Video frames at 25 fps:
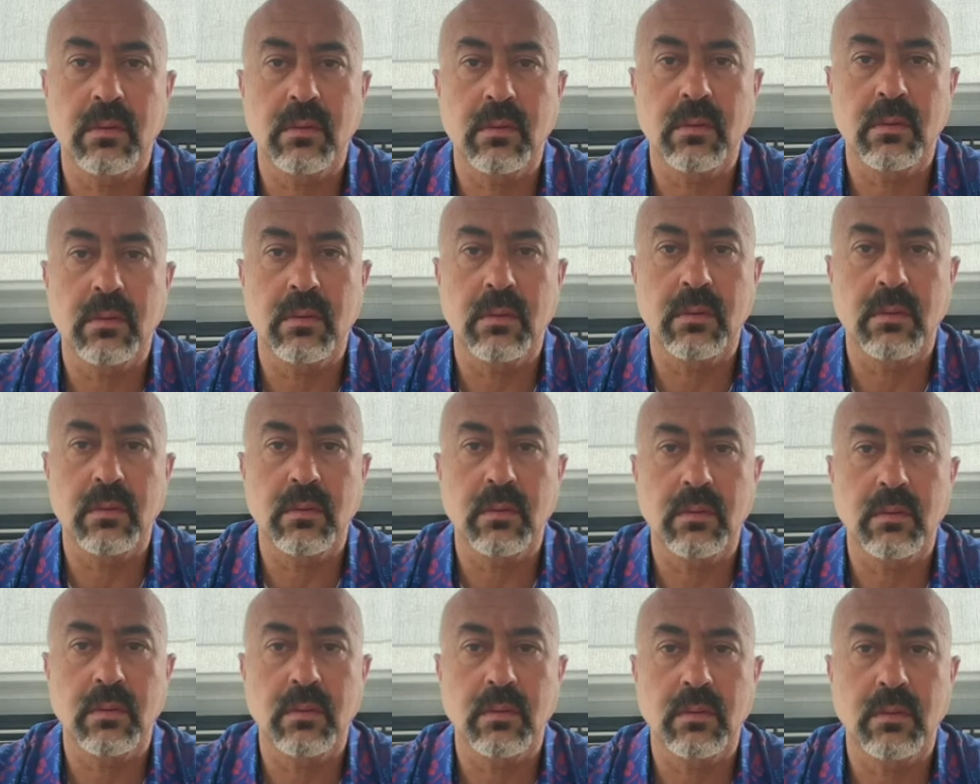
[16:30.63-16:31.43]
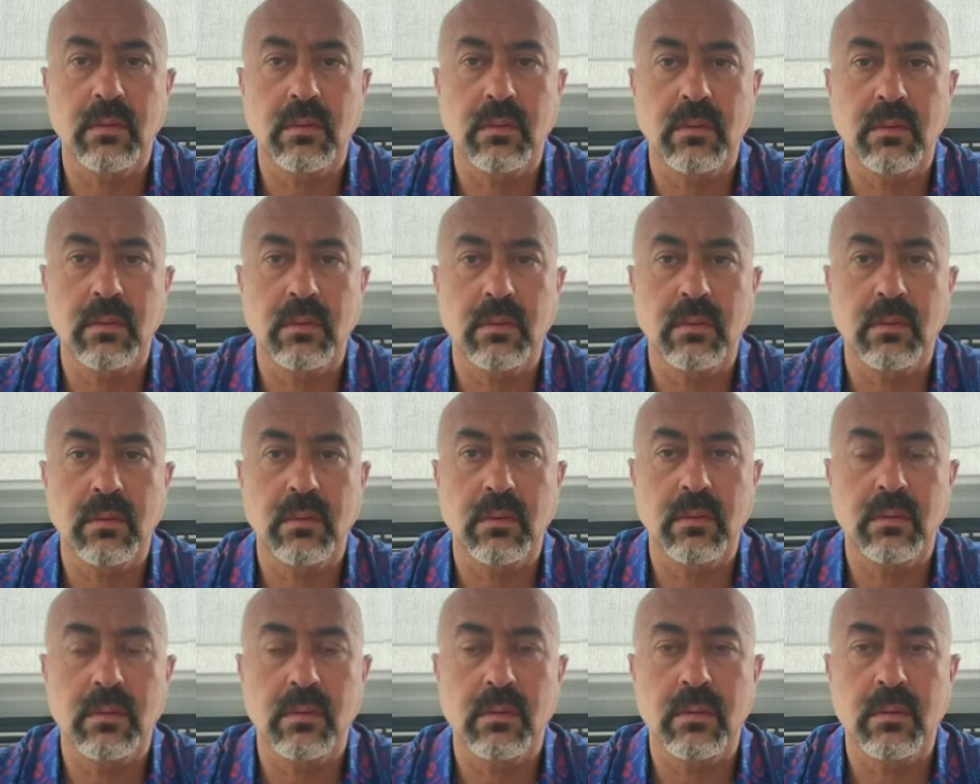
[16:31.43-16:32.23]

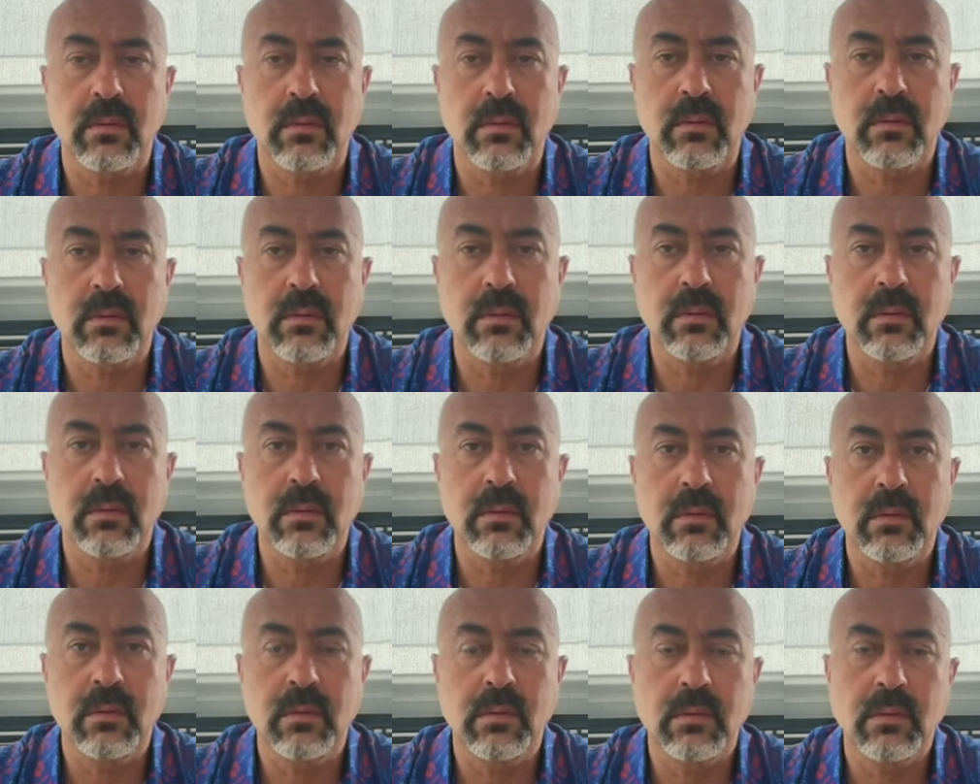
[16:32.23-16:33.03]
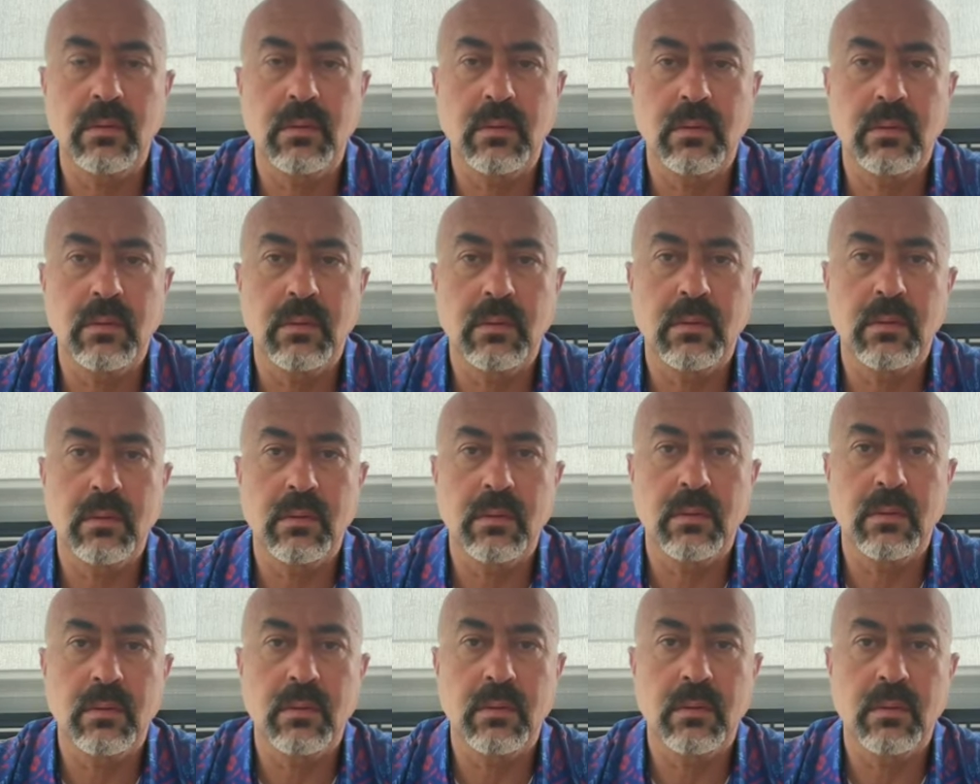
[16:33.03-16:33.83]

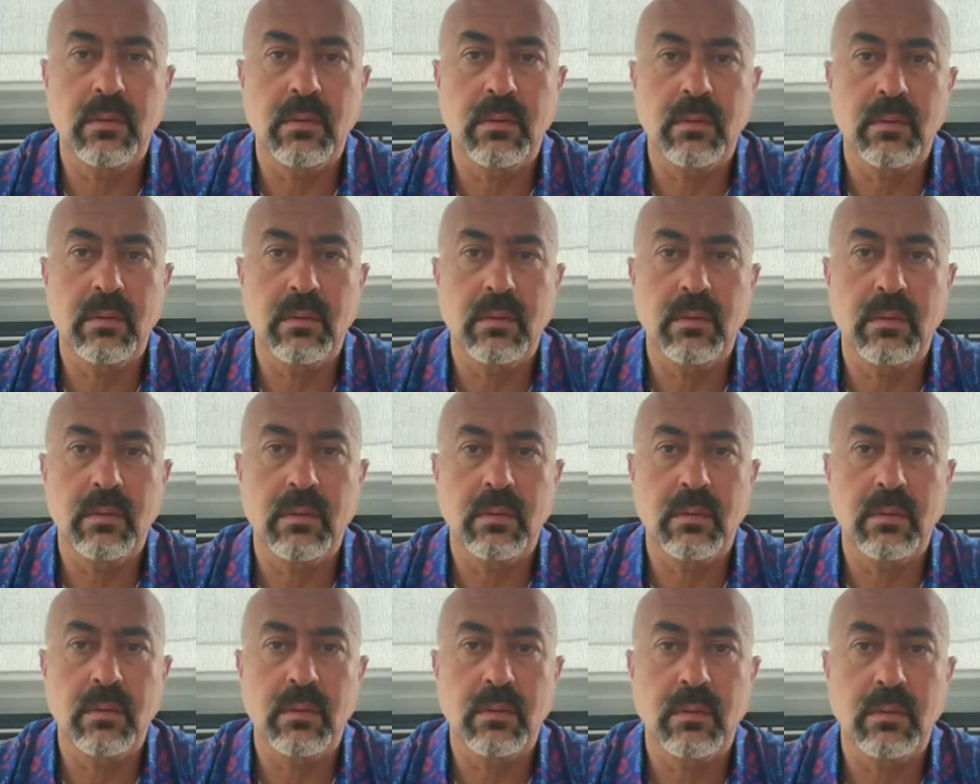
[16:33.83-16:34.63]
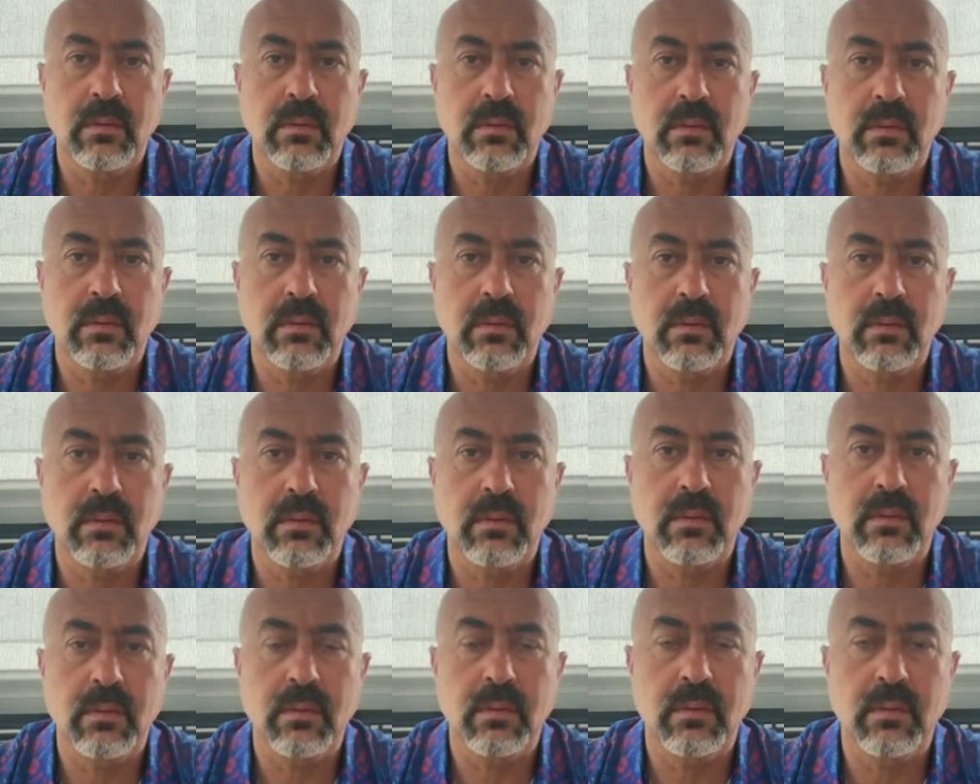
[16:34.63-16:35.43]

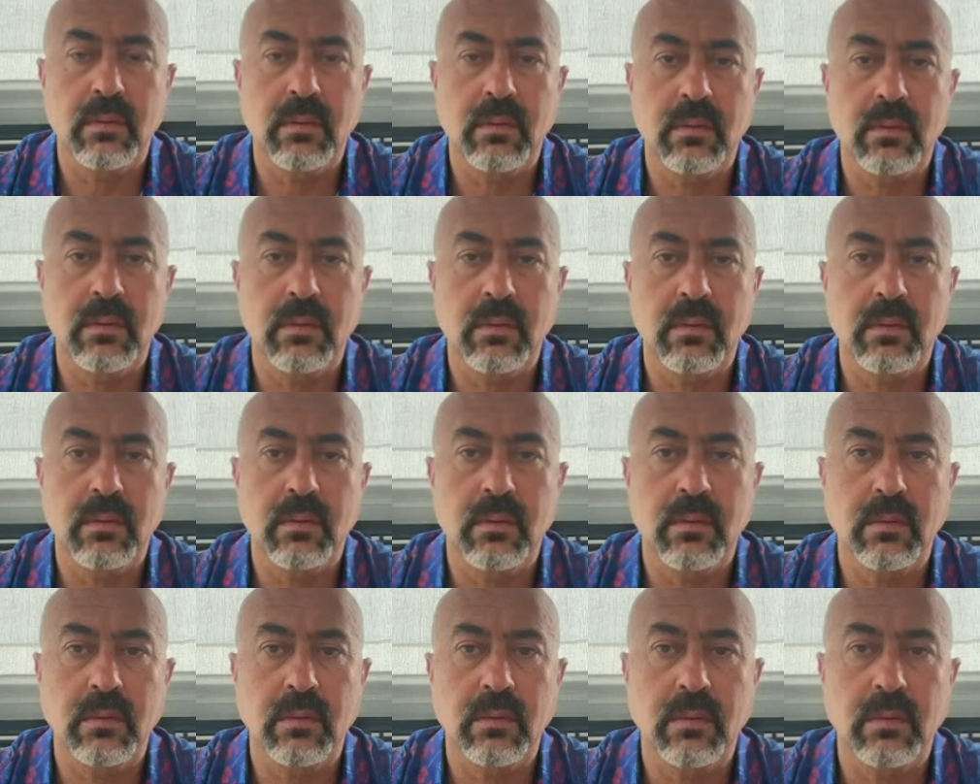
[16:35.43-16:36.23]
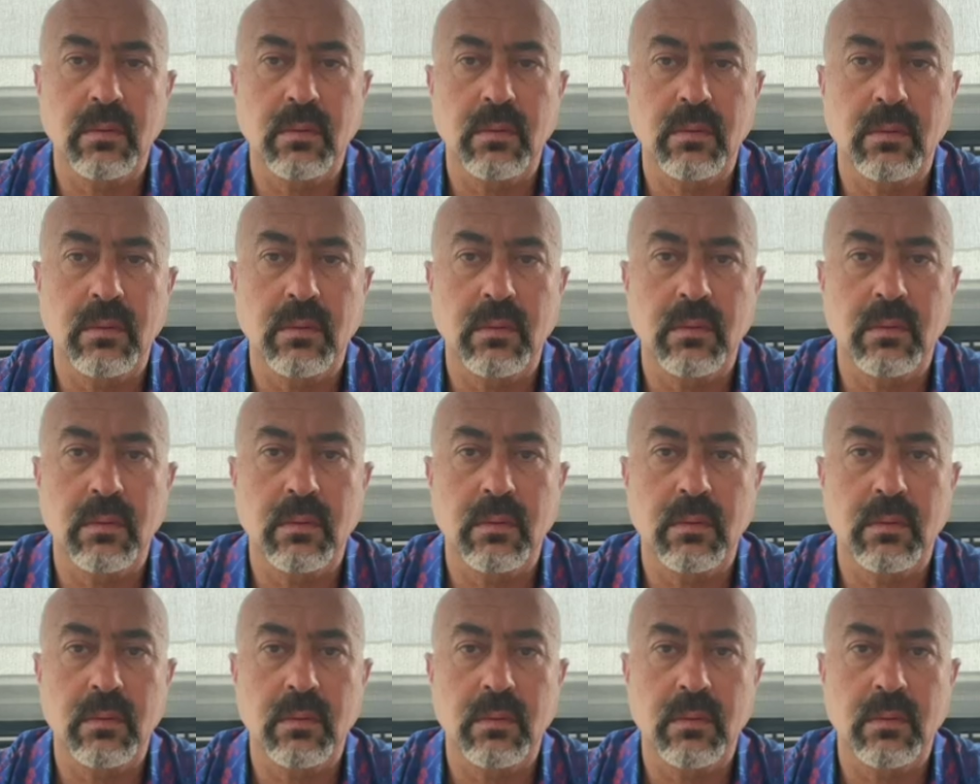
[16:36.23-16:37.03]

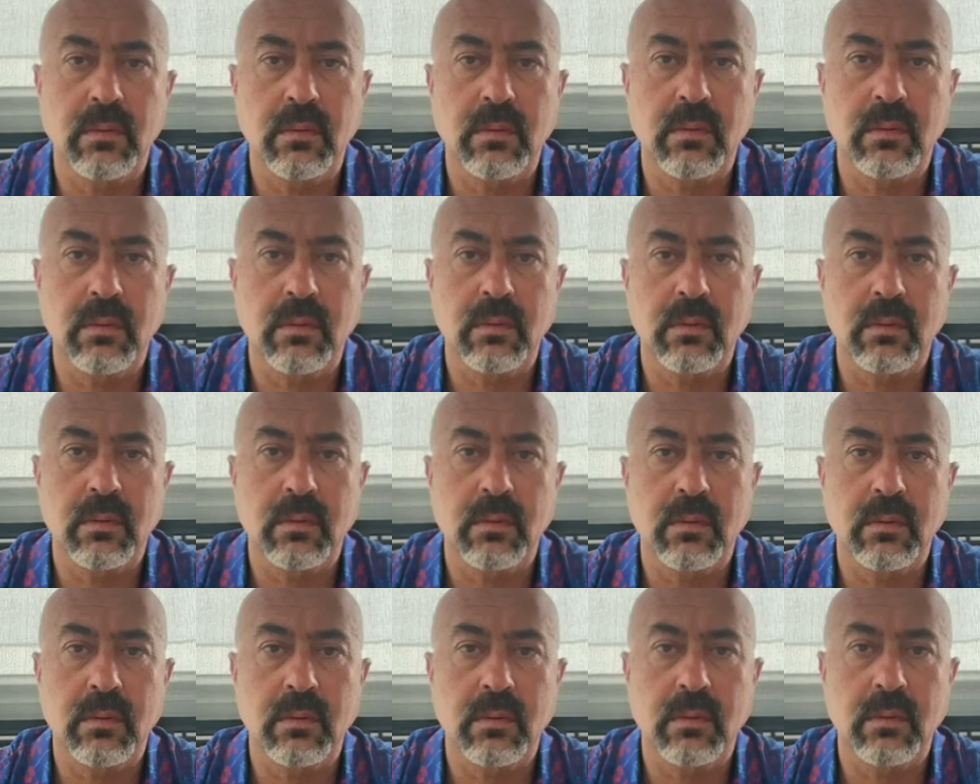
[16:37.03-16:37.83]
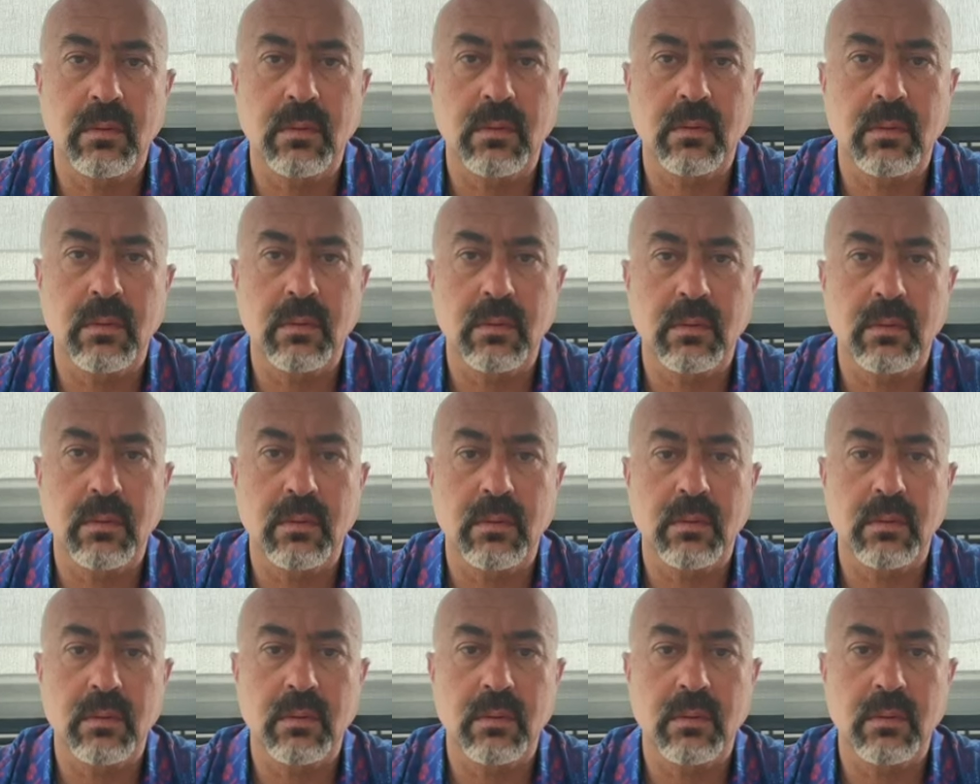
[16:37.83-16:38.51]
[no speech]